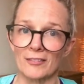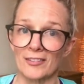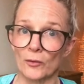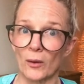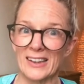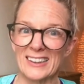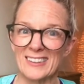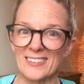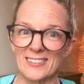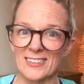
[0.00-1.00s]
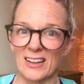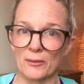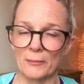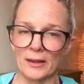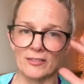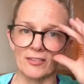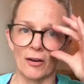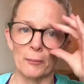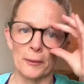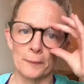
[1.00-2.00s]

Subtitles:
It's quite easy to get them mixed up,